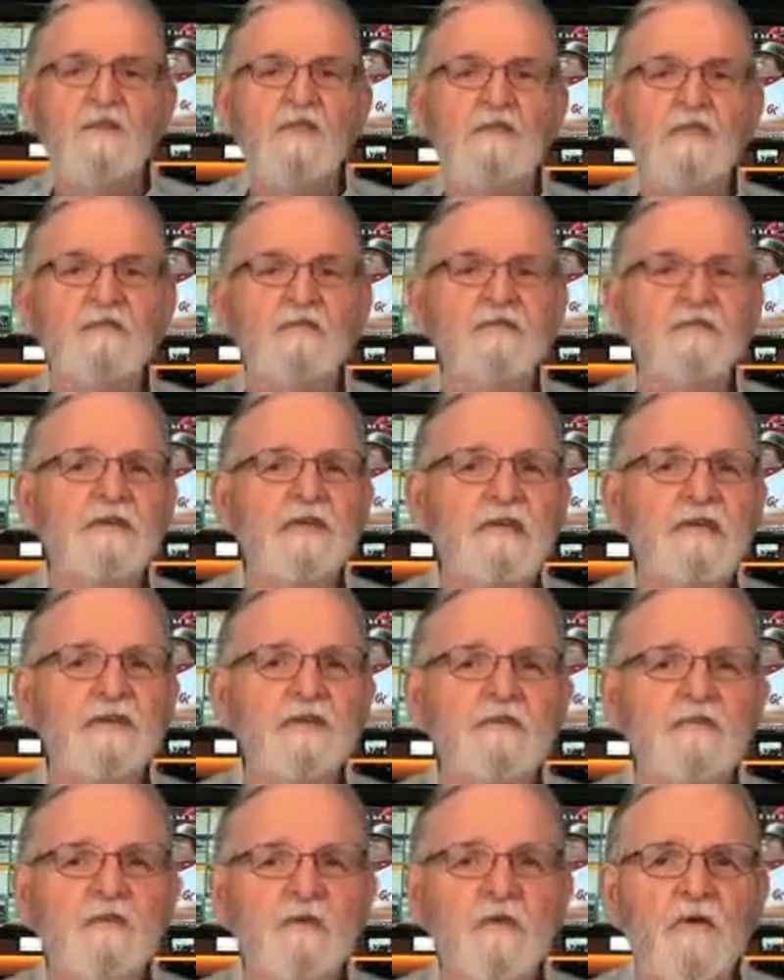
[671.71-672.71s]

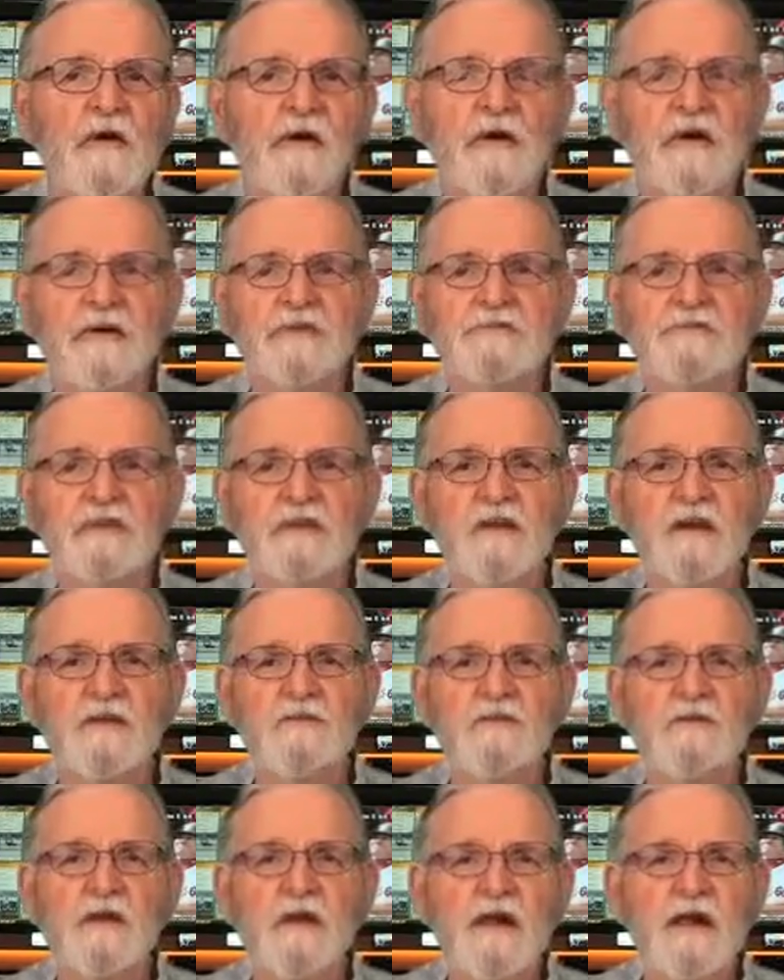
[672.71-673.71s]
13-4 against the
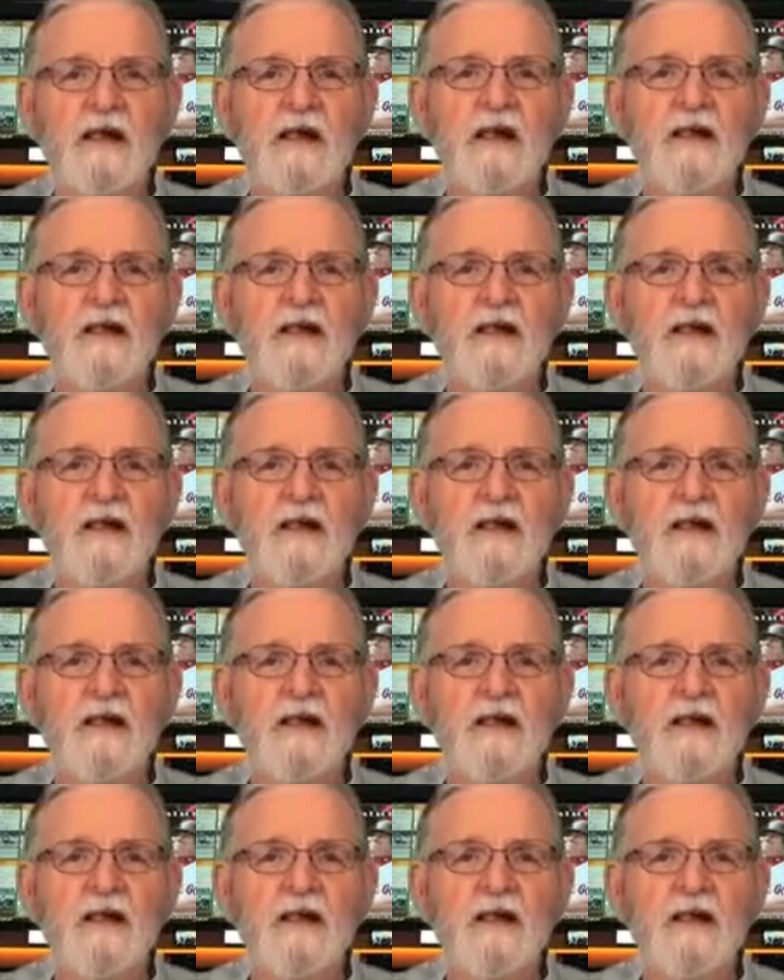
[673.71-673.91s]
number,